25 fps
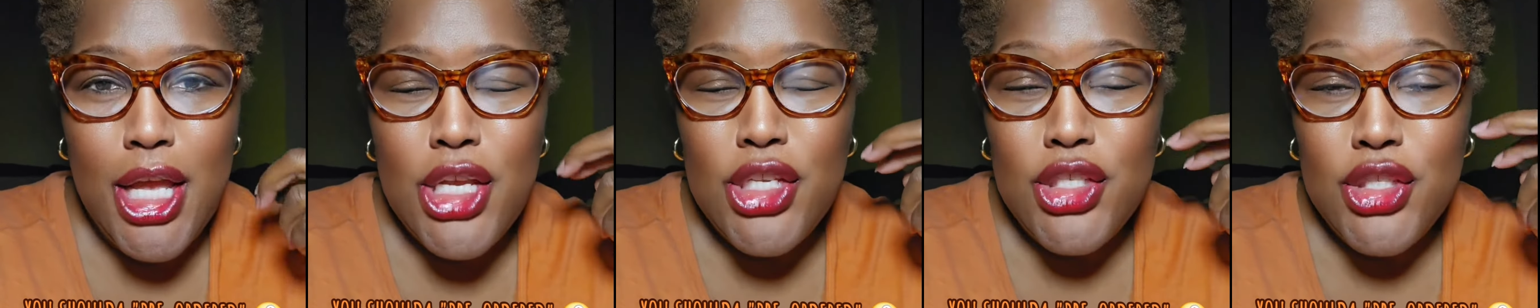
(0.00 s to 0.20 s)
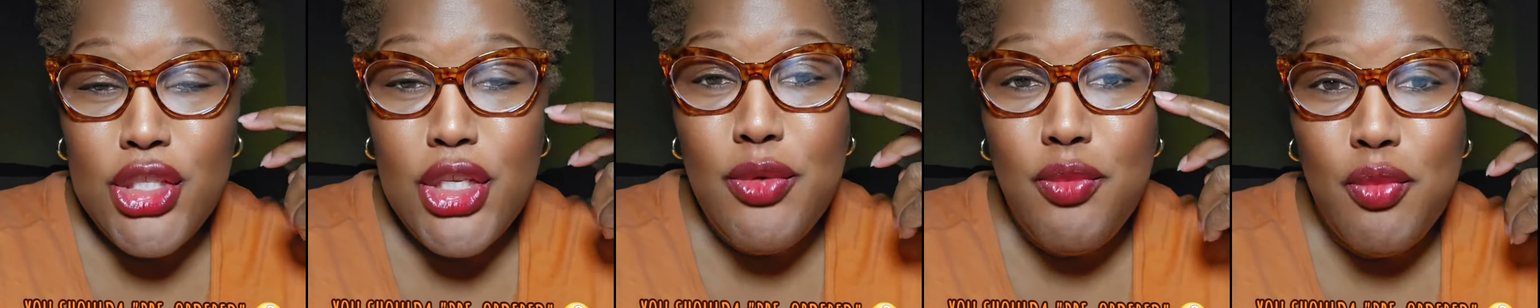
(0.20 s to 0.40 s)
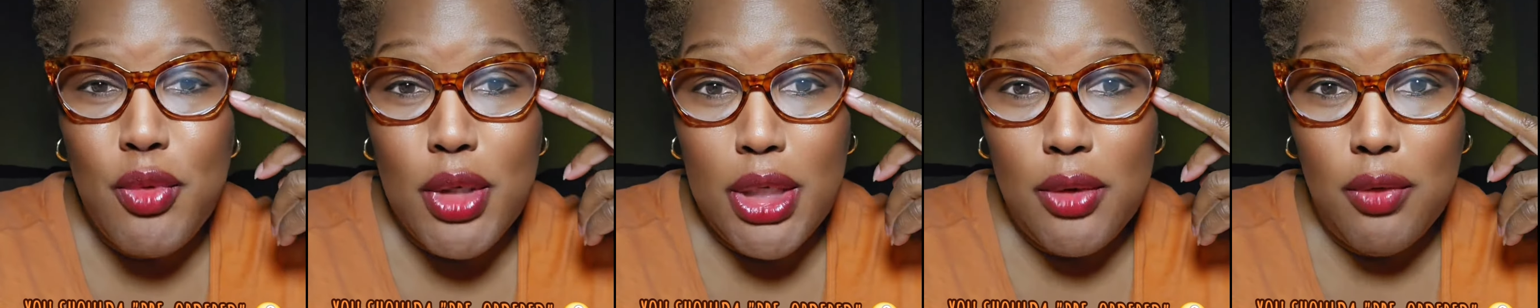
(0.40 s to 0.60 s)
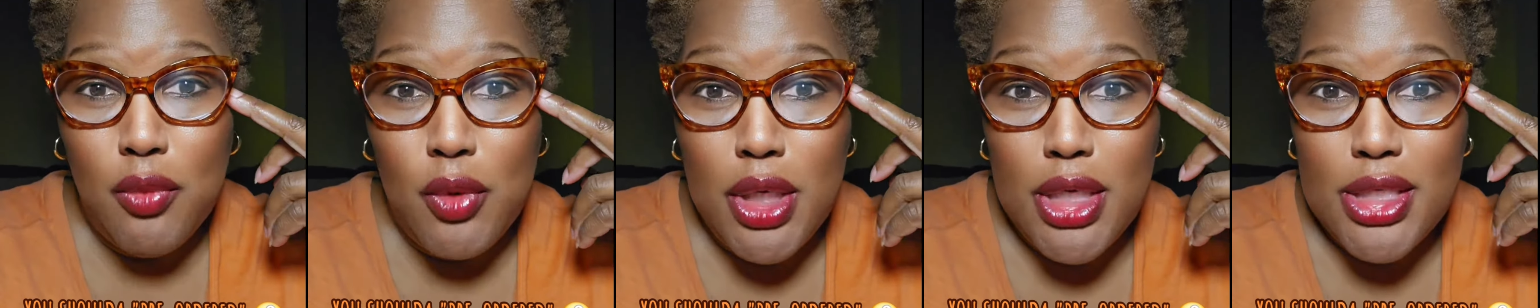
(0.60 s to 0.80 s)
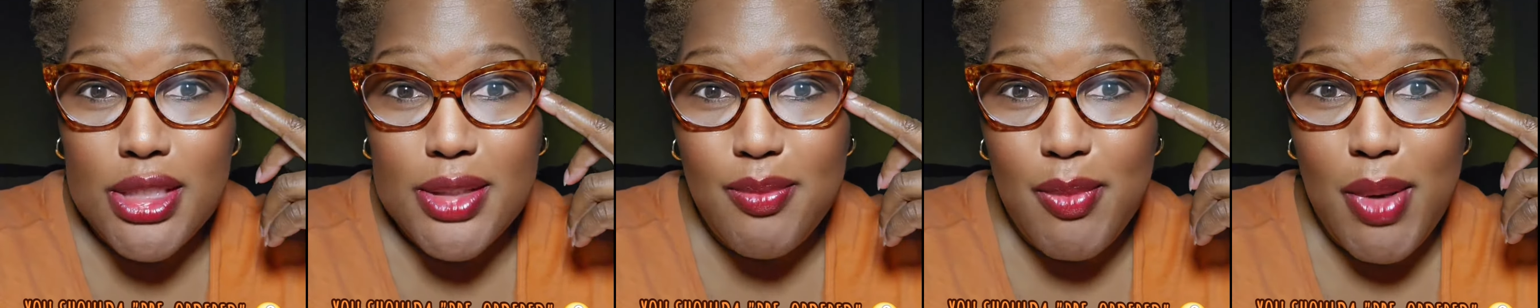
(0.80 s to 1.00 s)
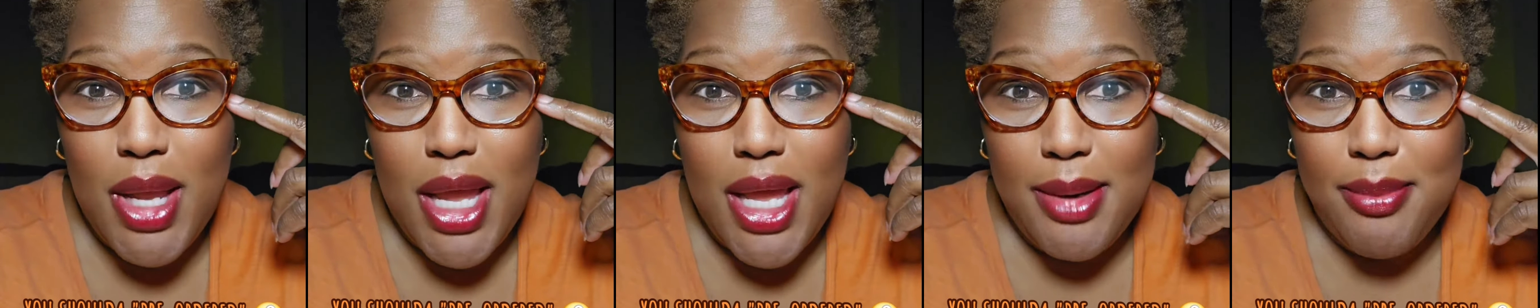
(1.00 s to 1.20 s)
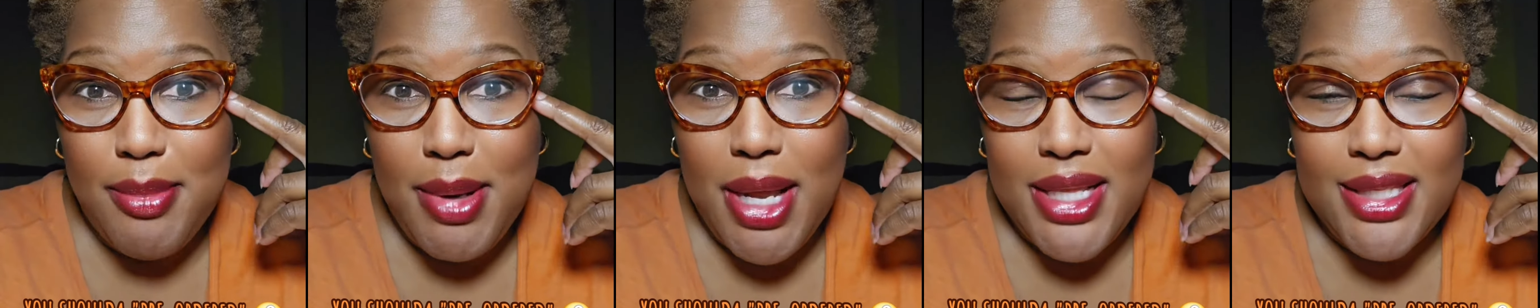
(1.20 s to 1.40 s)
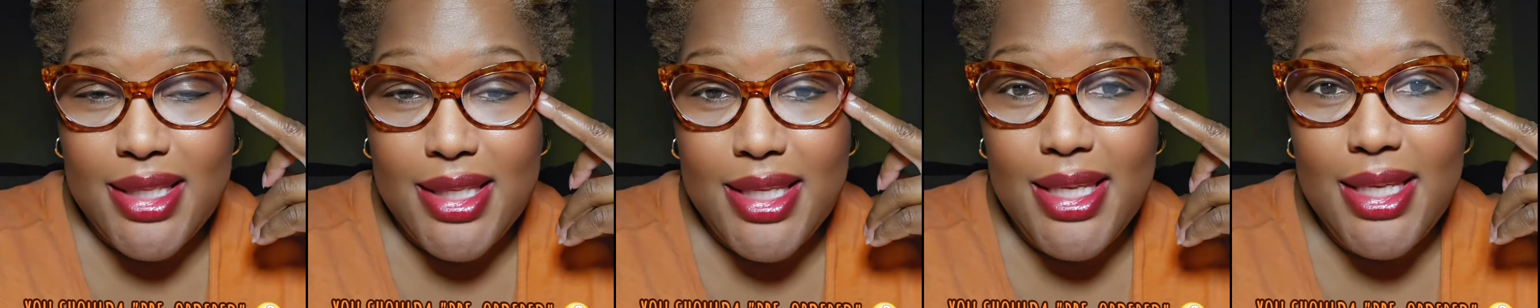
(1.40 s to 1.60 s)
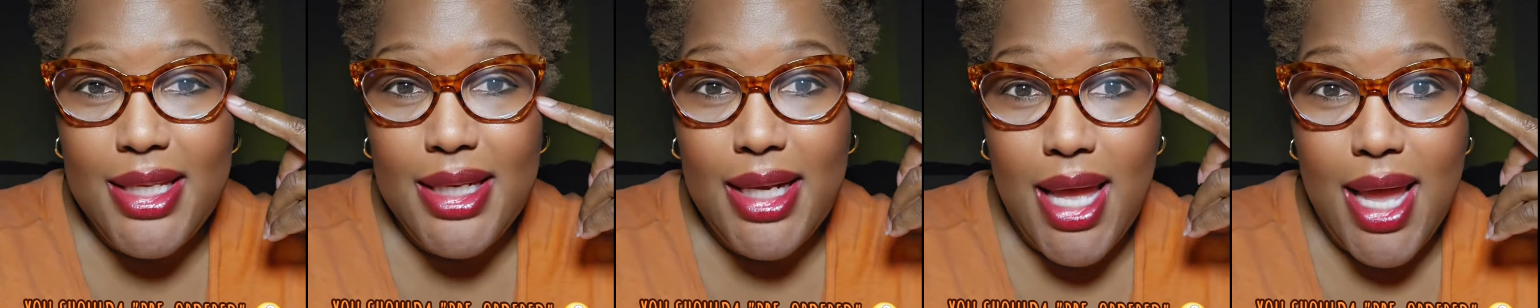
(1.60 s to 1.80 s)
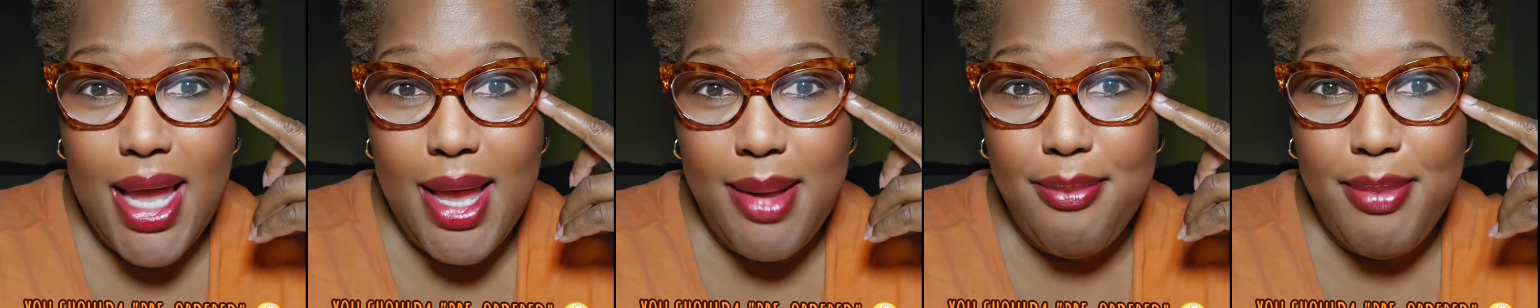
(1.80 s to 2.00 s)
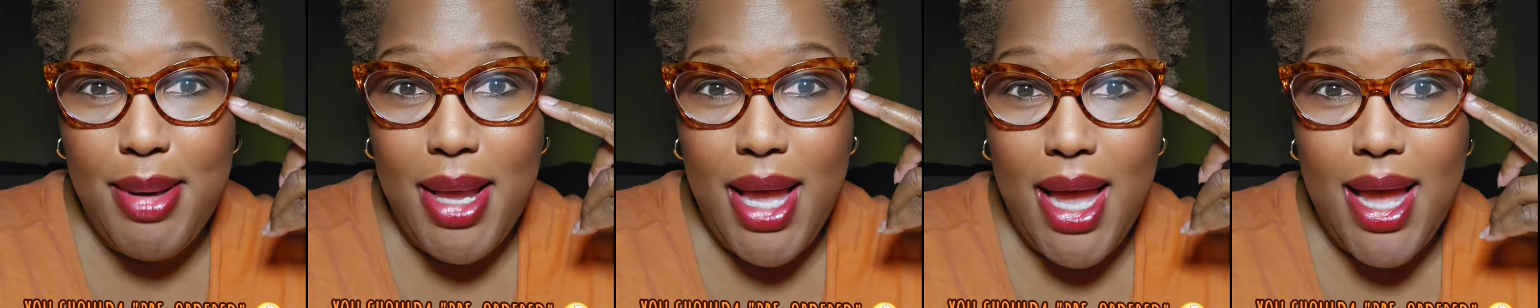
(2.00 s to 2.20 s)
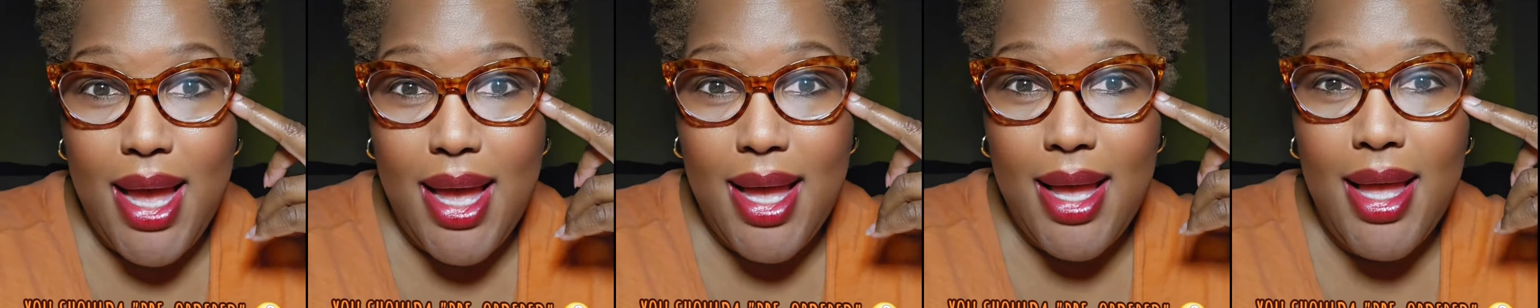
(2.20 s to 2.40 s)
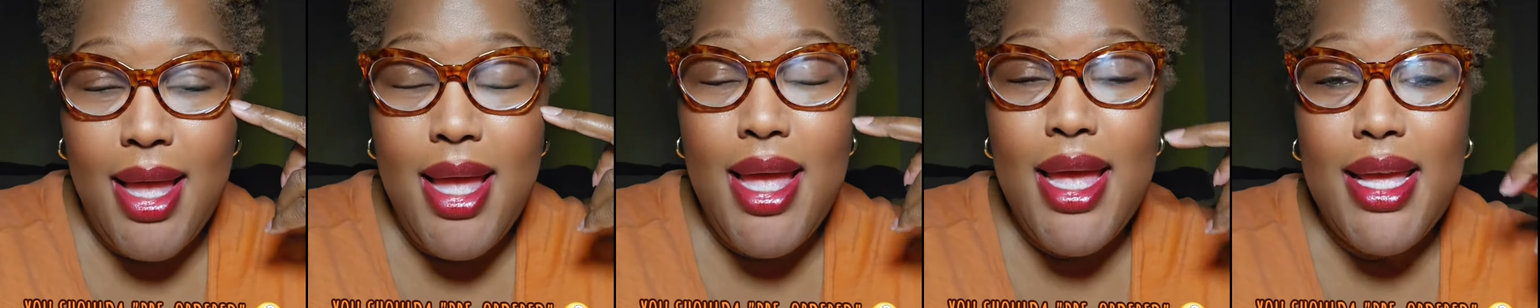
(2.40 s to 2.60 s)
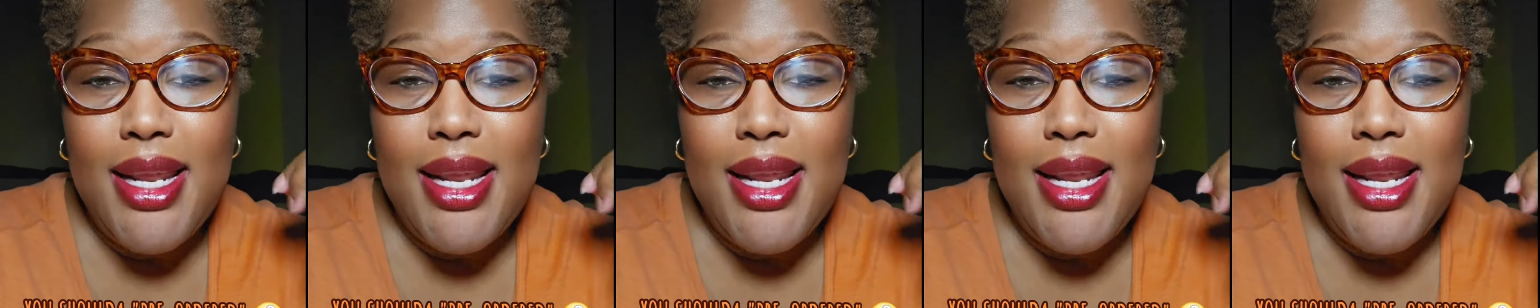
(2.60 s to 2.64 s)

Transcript: she really was mad about the key lime pie,